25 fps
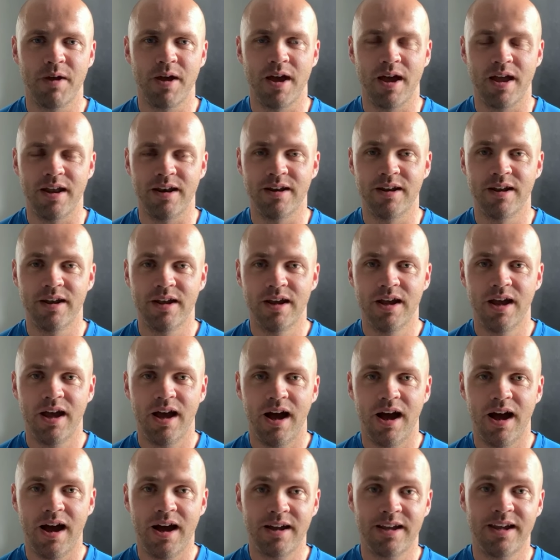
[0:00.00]
And
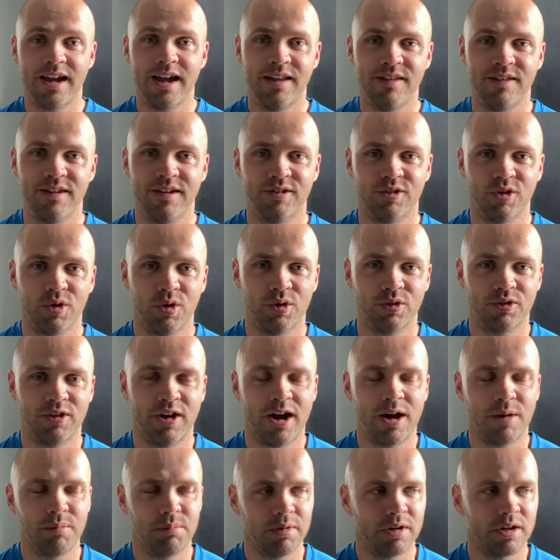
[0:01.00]
I get this all the
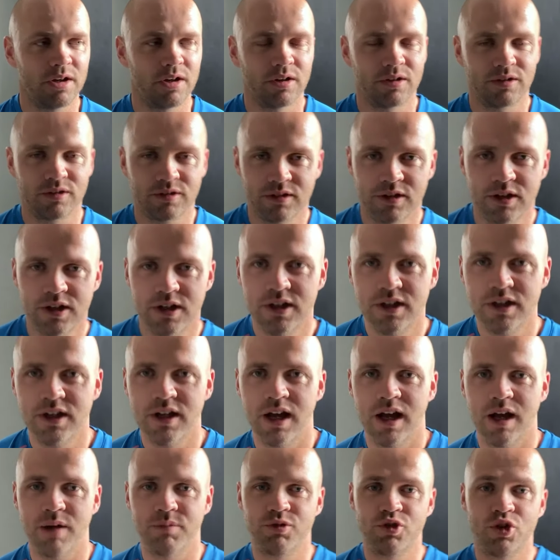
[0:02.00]
time because
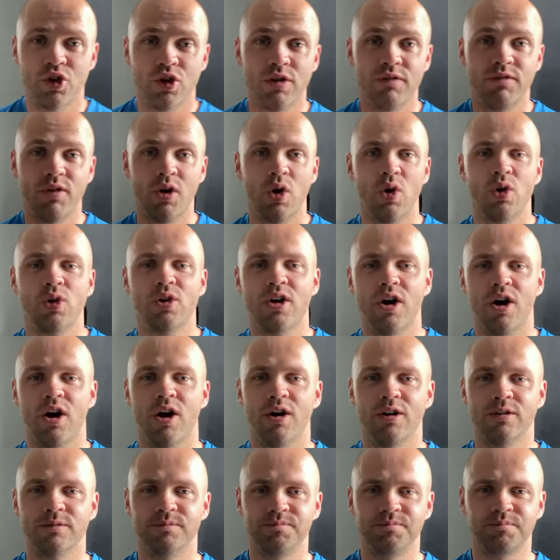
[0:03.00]
I'm sure you've all
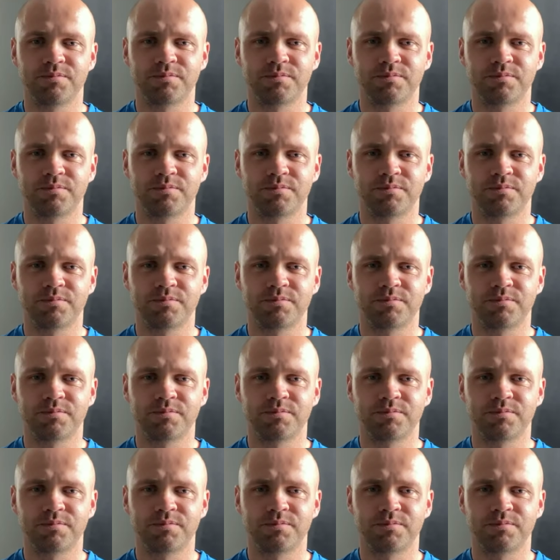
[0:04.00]
got,